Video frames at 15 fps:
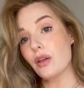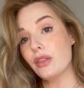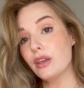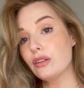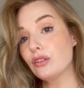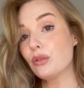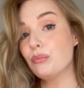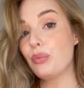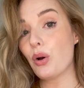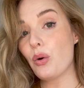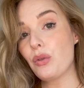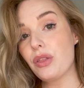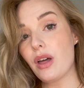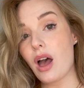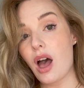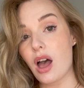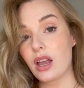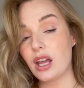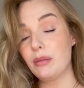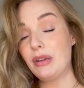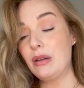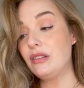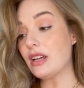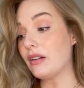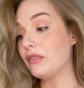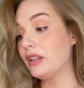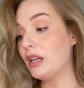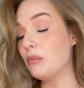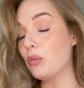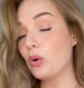these are both gonna be
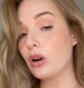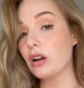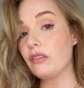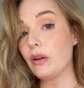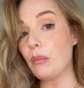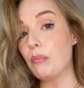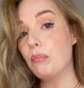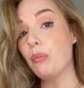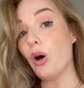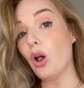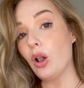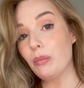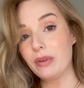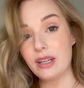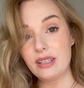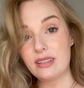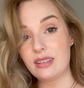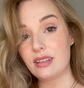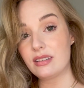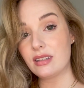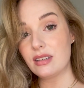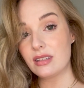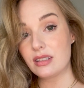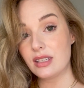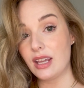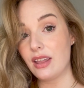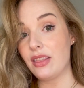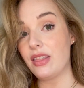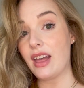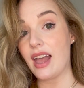definitely more of a balm
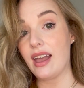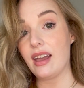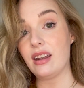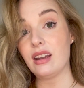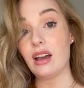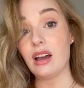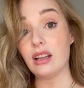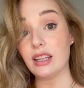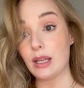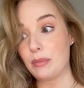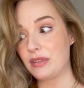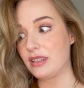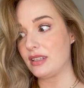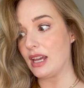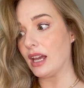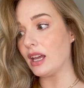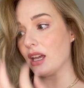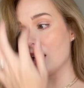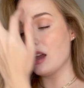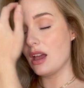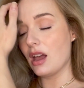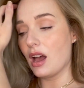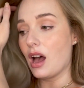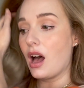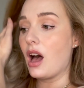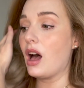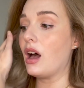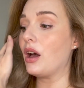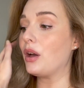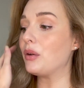consistency than a lipstick.
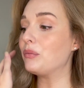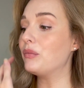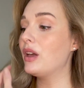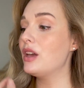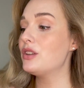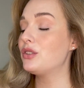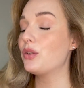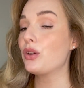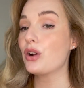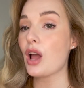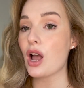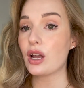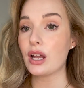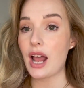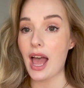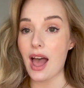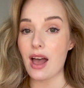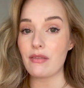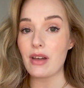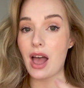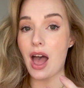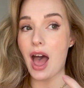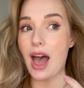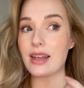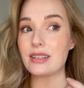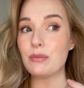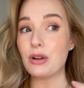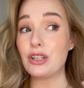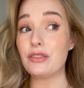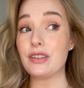So they're not gonna have as
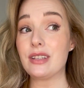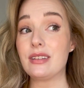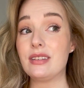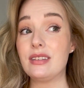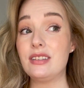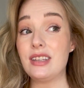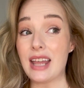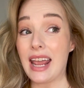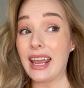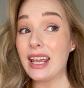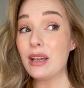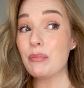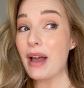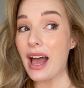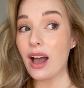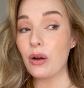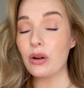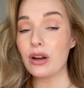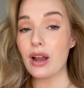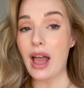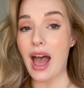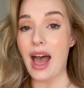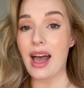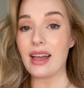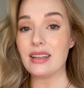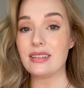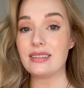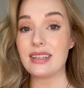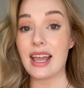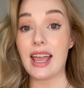much of a staying power
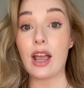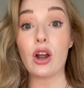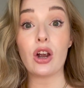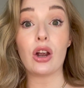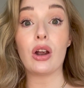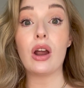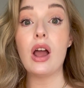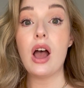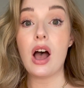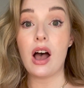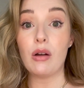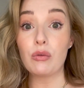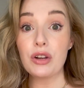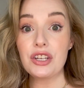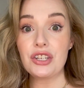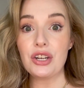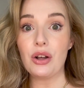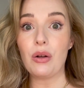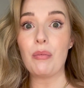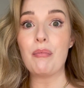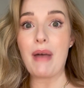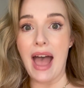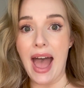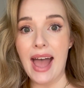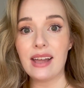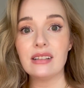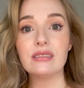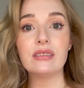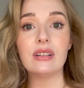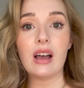as, say, her original matte
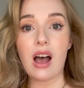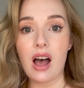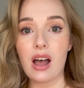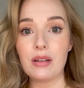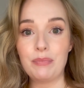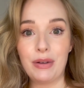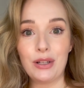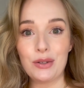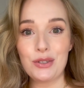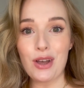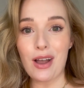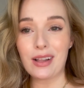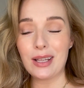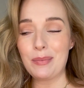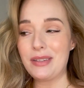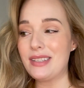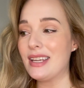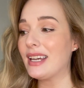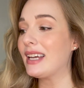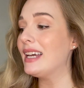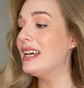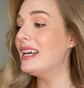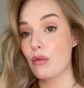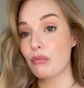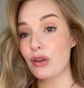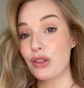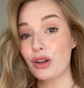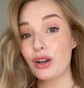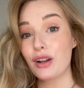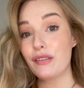Pillow Talk lipstick, but
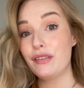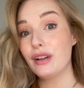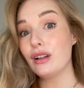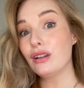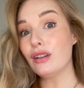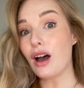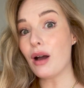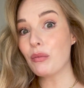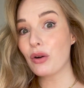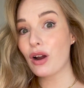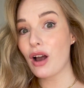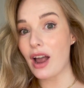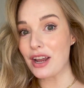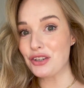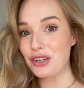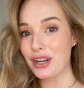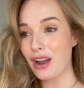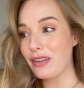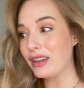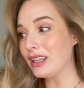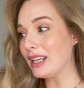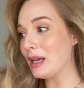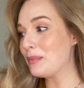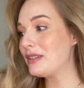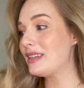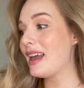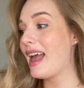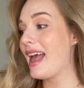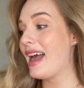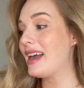they're gonna feel a lot more hydrating on the lips.
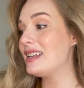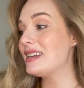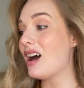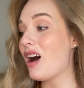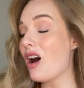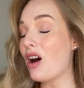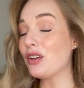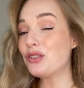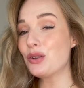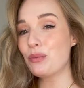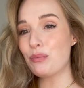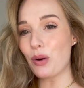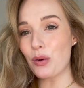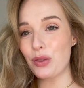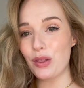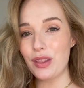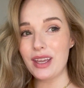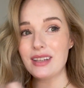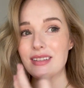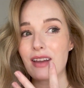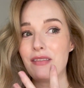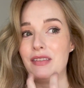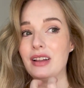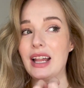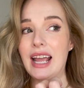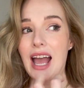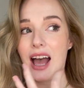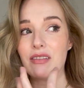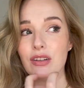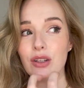And also both of these I feel like
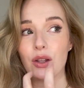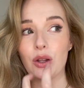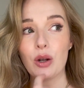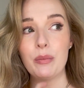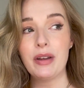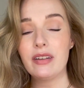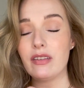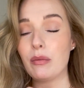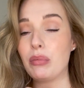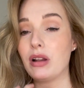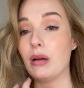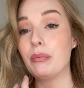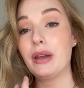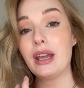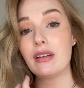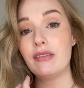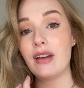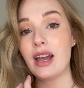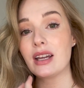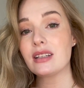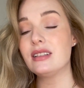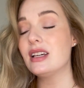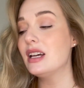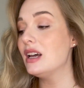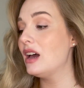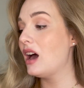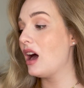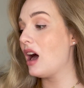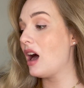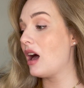have a little bit of a plumping effect.
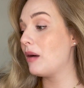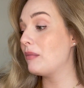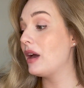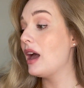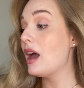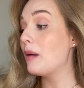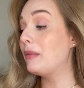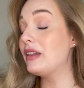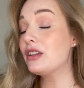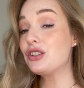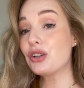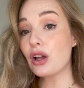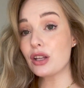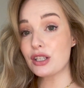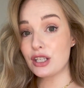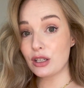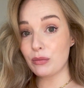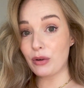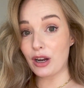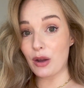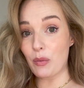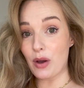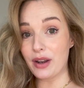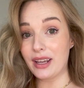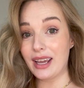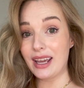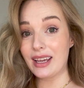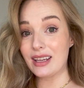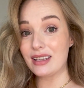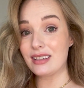I mean, the Charlotte Tilbury one
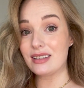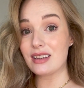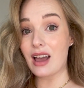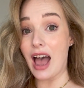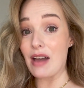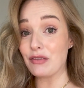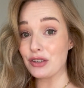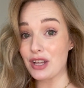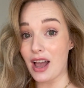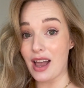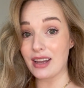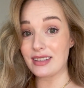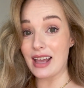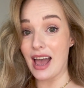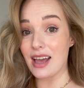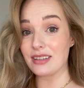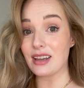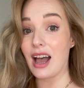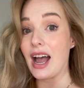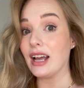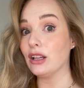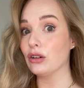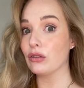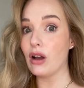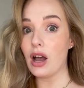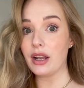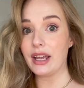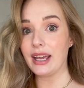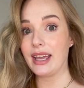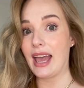is advertised as a
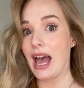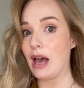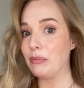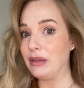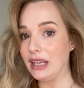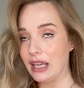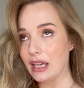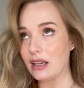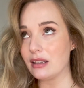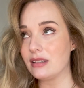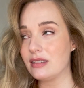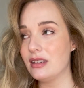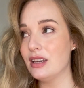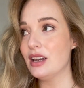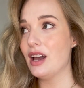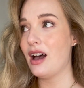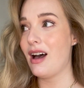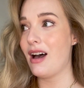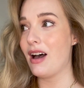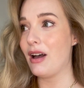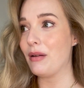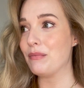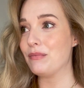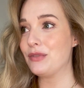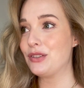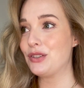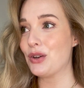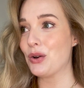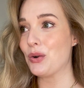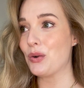hyaluronic happy kiss.
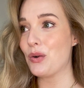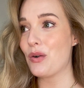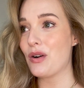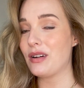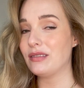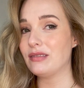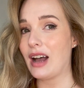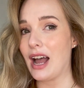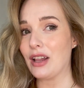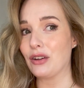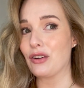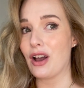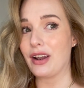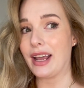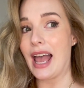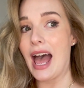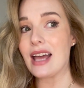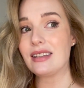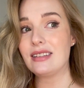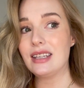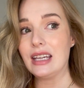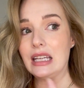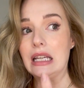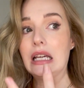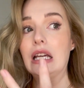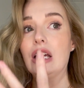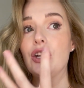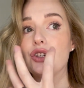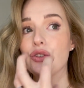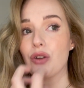So hyaluronic acid
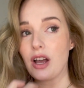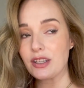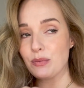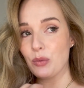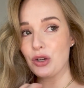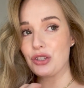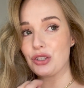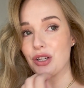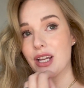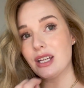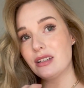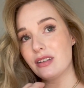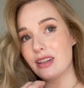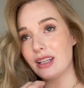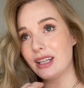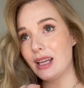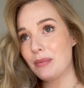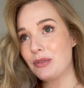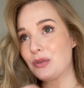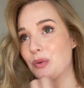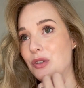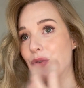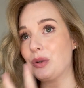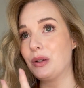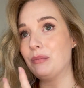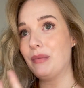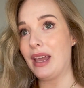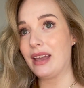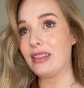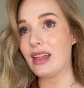draws moisture into the lips, which would
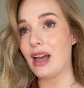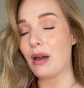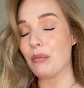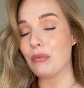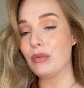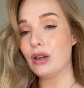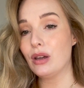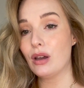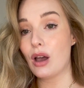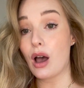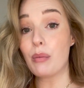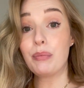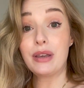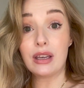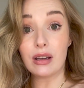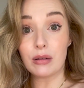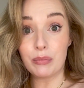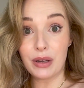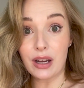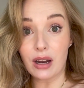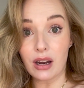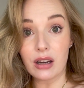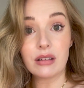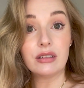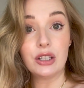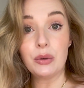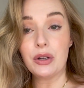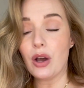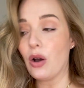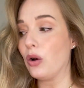make them appear bigger, you
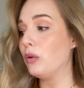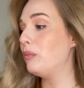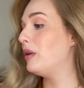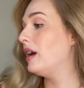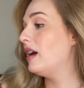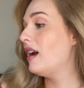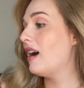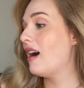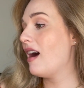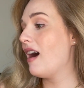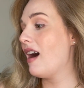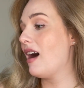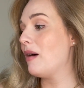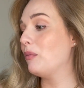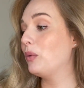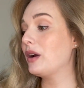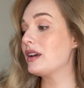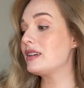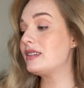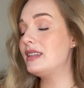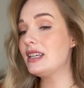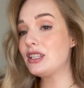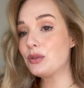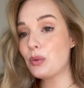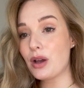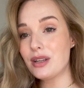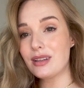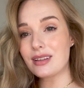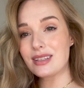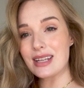would hope. Whereas this
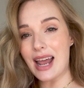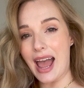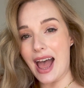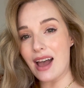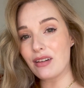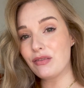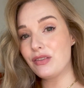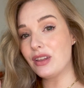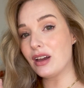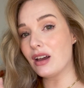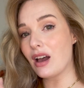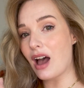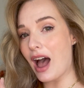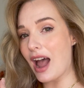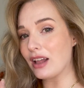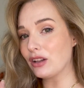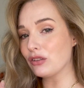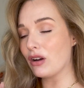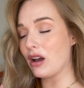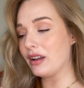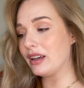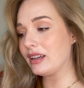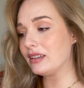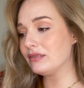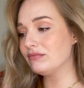one doesn't have the hyaluronic